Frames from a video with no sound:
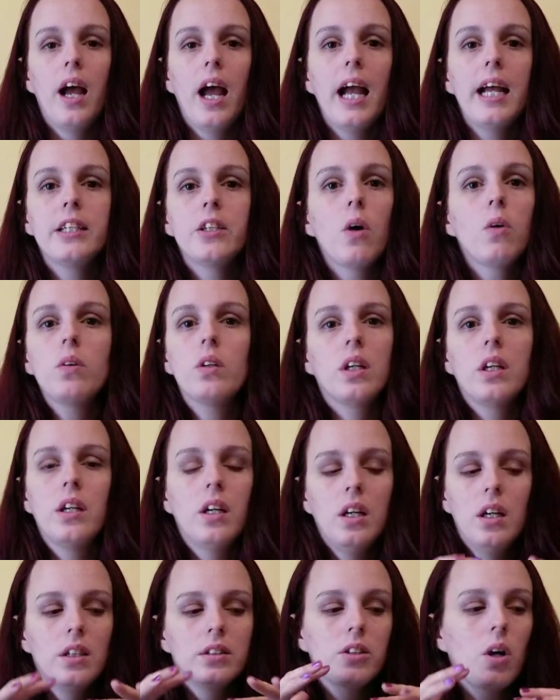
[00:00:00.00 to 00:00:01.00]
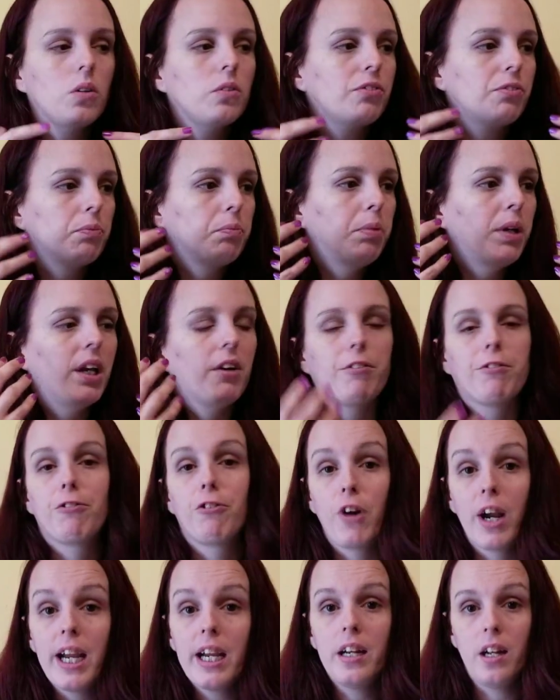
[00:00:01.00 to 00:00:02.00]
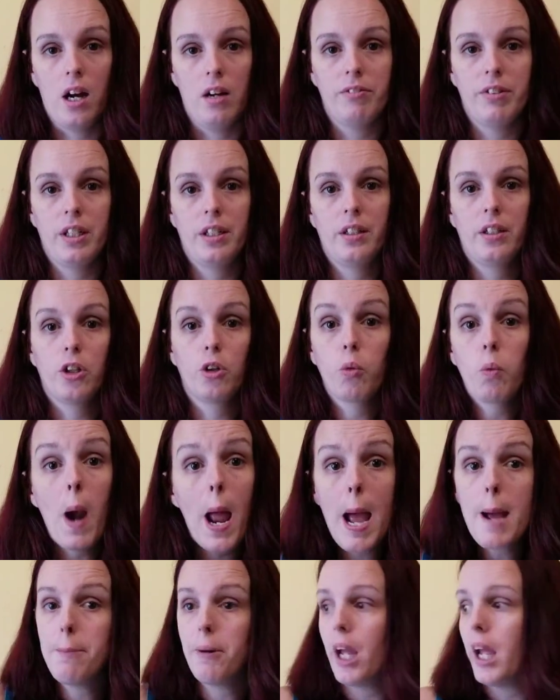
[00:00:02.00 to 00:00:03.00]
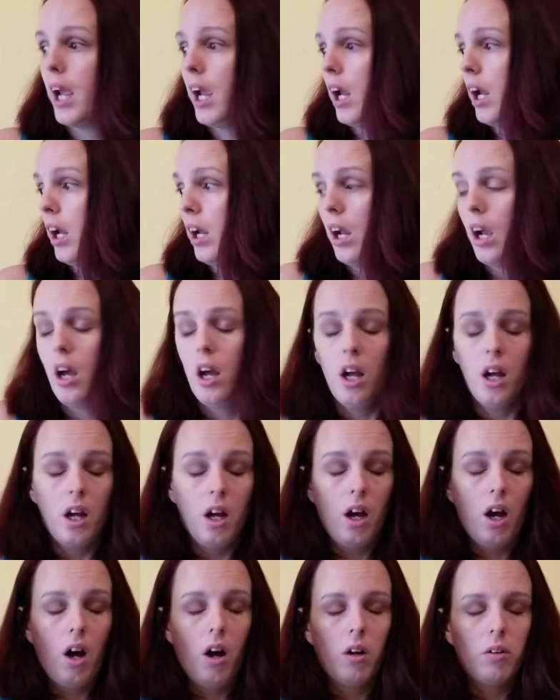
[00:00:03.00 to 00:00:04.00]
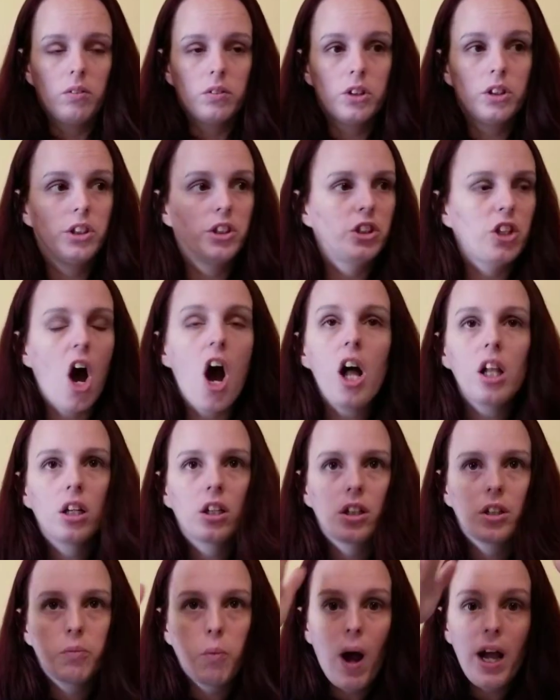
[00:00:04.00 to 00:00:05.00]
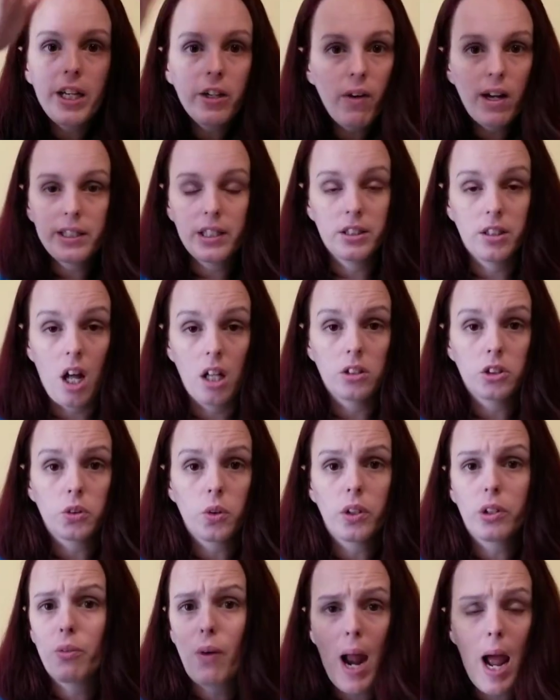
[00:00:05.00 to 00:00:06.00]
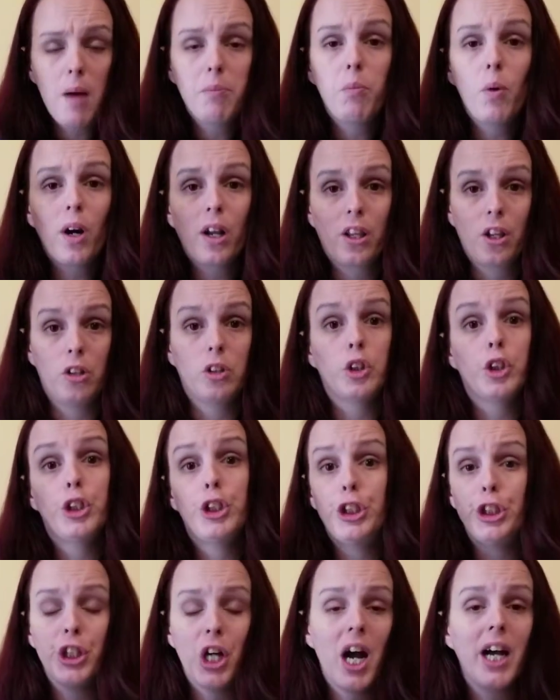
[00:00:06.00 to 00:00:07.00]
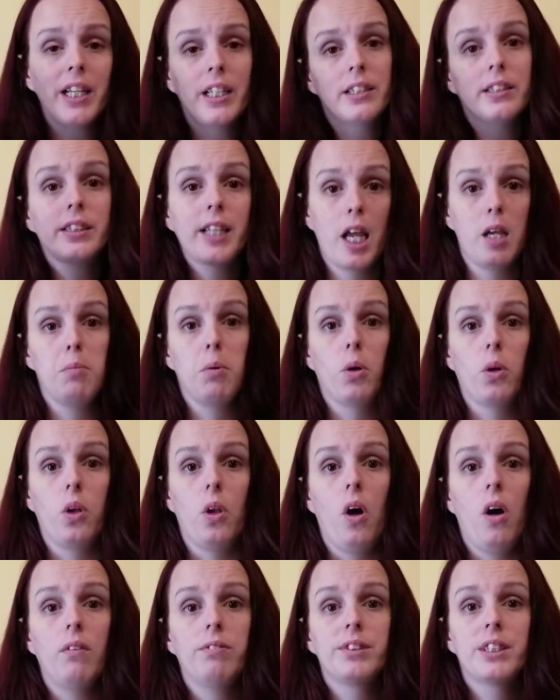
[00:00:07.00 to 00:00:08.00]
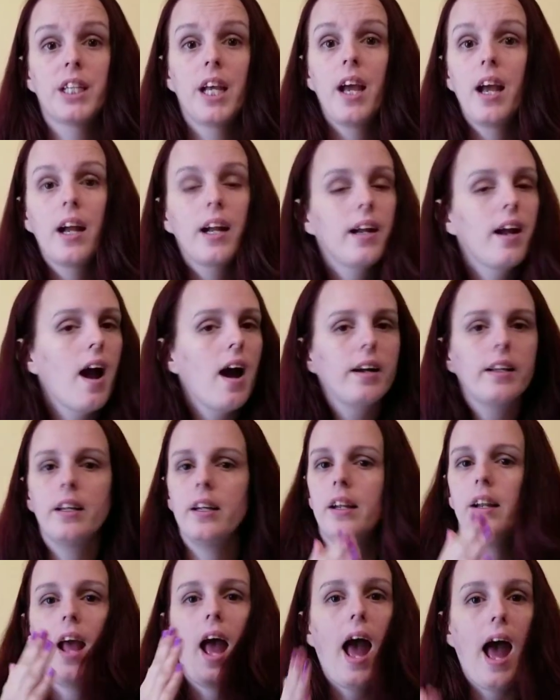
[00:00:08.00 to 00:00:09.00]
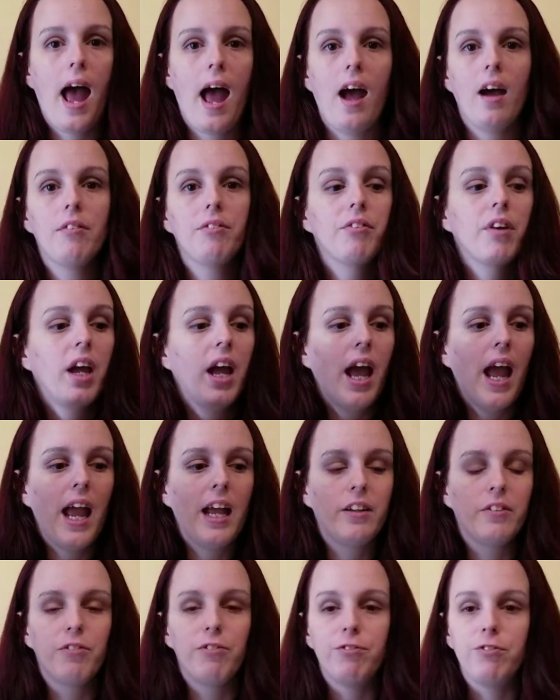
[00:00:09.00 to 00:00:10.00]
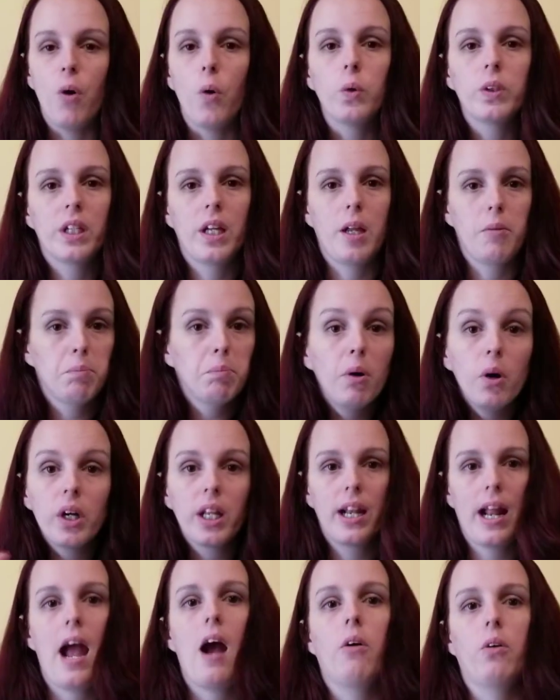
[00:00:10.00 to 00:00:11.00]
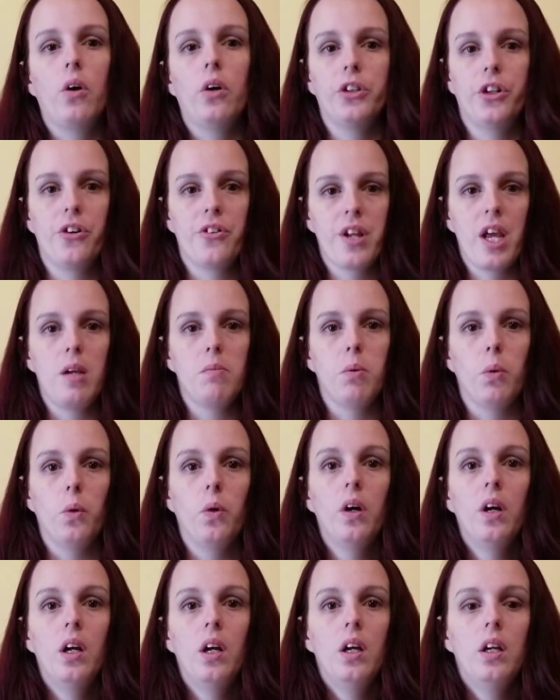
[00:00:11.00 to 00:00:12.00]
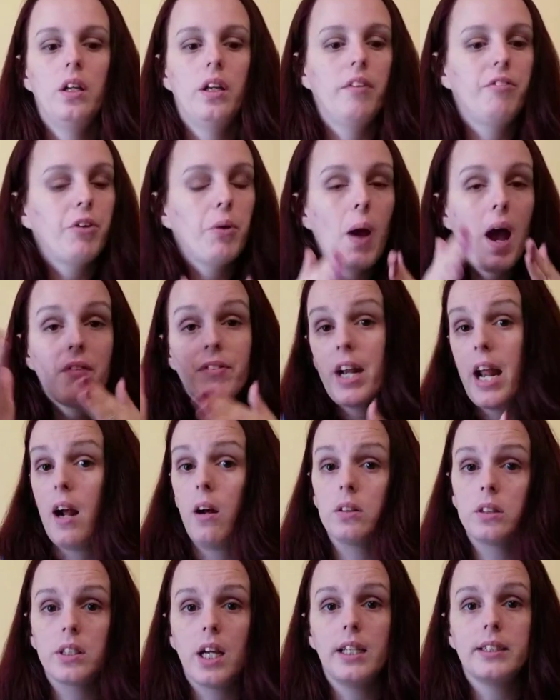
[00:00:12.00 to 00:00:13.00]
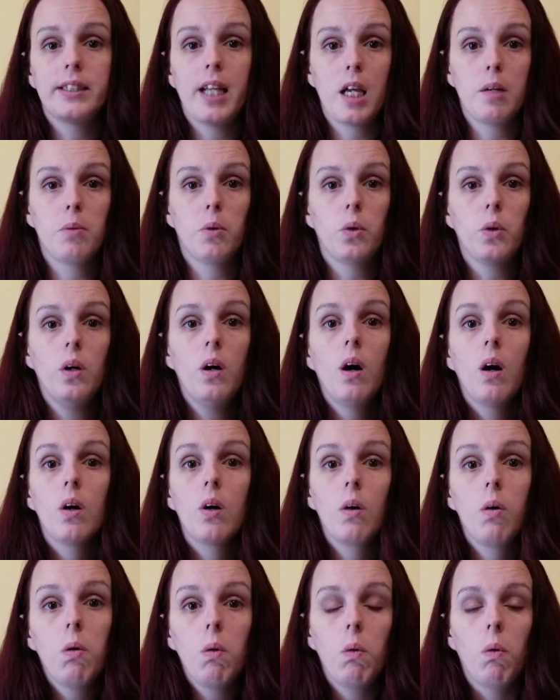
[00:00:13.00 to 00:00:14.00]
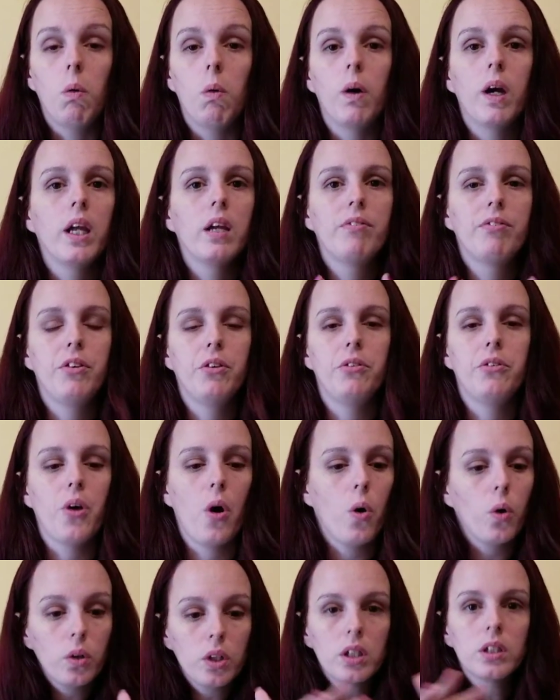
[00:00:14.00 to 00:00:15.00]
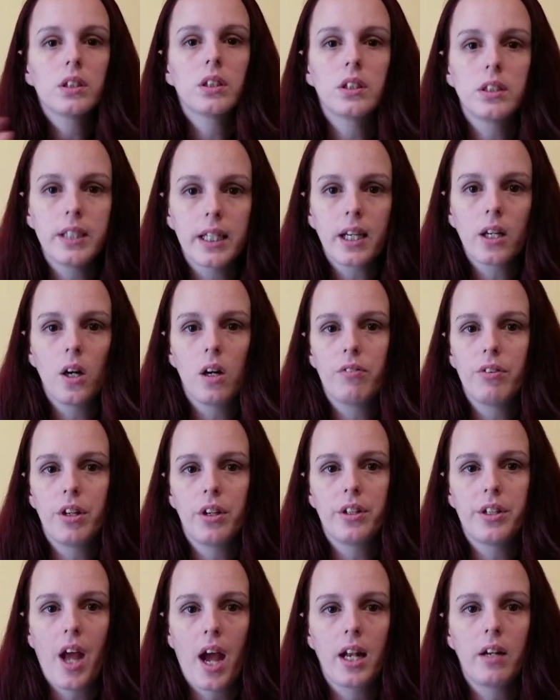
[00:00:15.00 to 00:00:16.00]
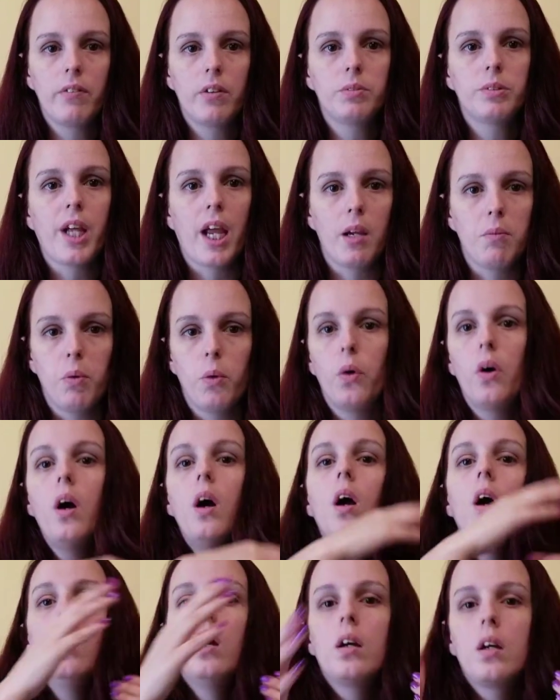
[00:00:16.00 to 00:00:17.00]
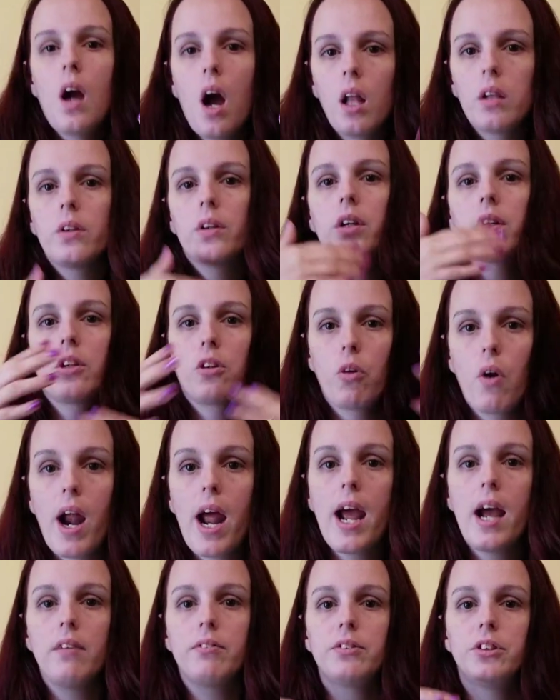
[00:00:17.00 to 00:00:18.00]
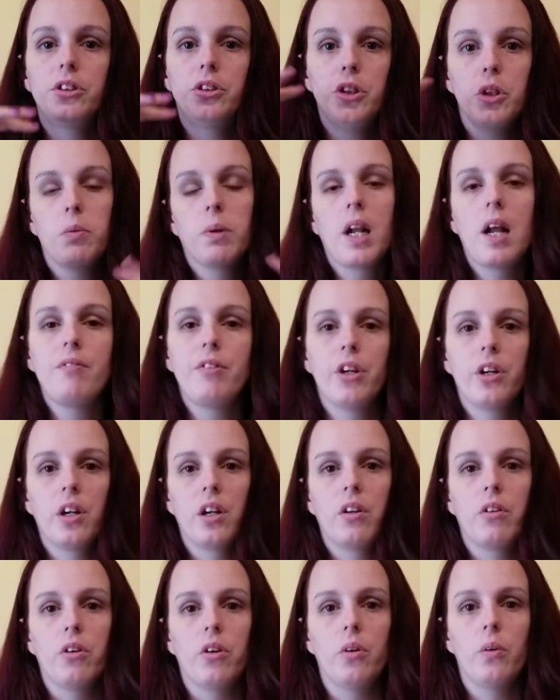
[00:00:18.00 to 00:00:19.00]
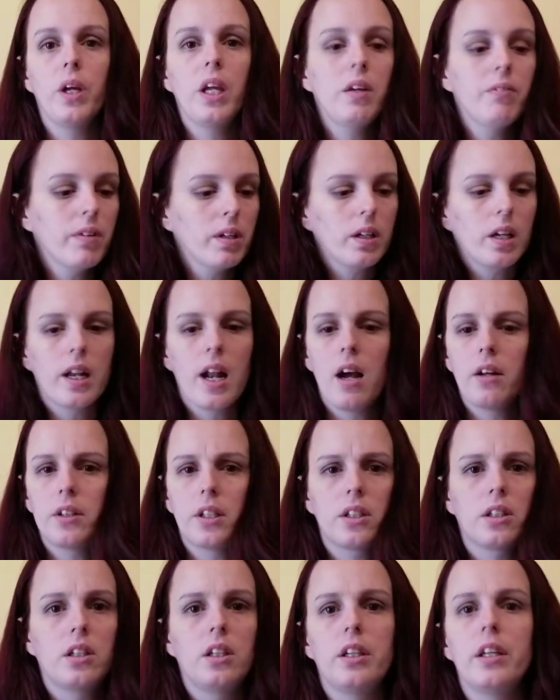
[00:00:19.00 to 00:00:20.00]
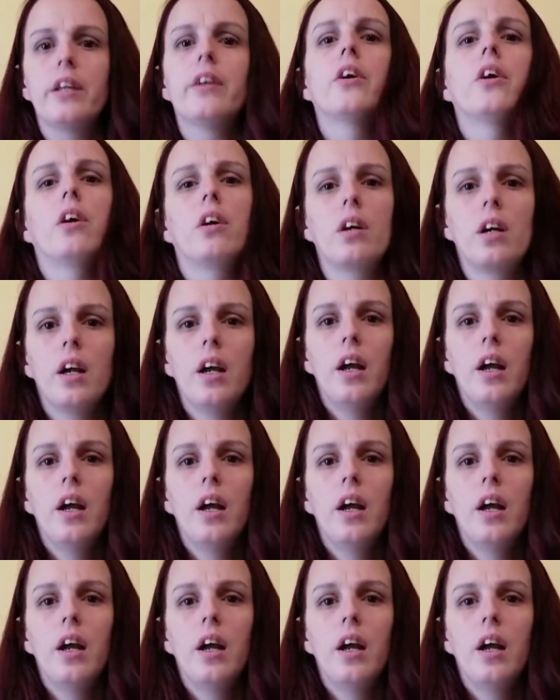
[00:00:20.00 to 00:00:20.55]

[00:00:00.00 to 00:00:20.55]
And don't be afraid of it. Grab while you're at the dollar store, grab one of those giant tablecloths, cut it in half and fold it and put it out on your table. If you have an outside table, cool. If you don't, stick it over your dining room table, color, craft, do whatever you're gonna do, even get out the glitter.